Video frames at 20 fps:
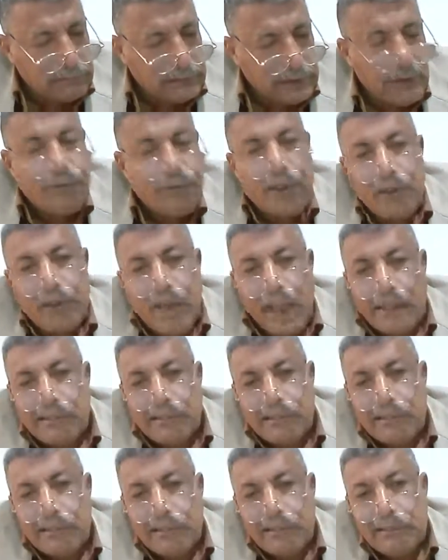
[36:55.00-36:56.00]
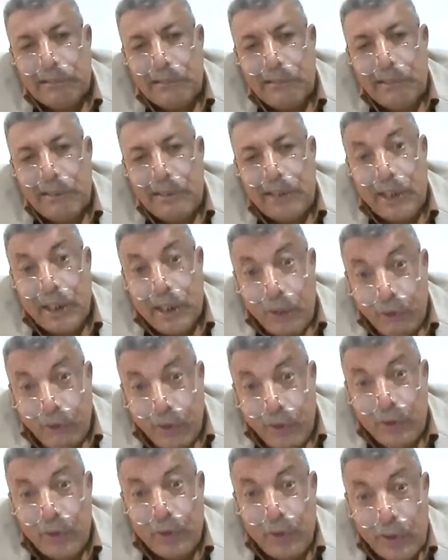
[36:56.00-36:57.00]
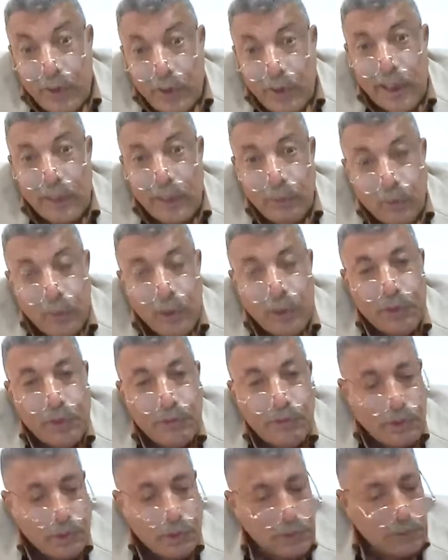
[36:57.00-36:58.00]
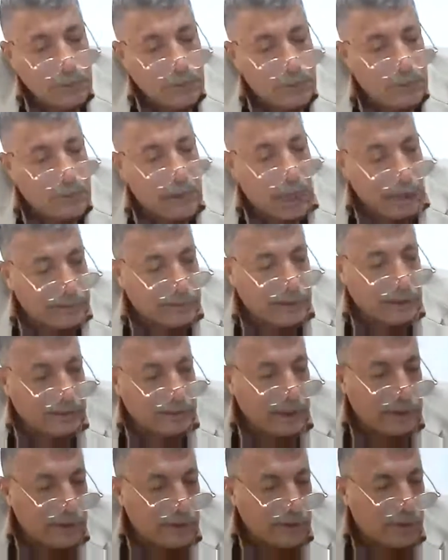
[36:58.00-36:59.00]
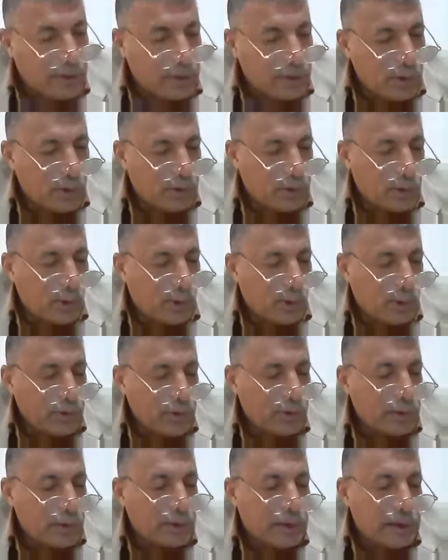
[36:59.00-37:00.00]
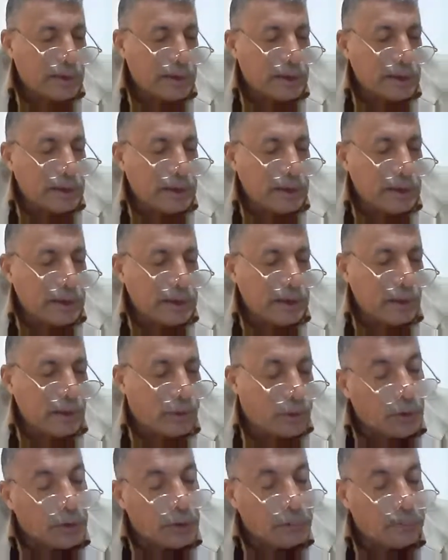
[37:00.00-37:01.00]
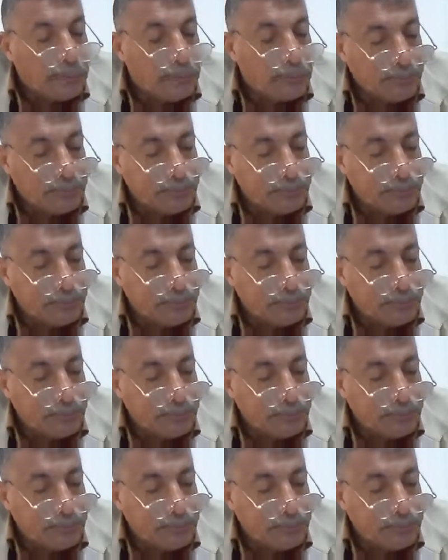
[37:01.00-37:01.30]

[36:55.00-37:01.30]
given that given that worldview, as I said, is a sociological term.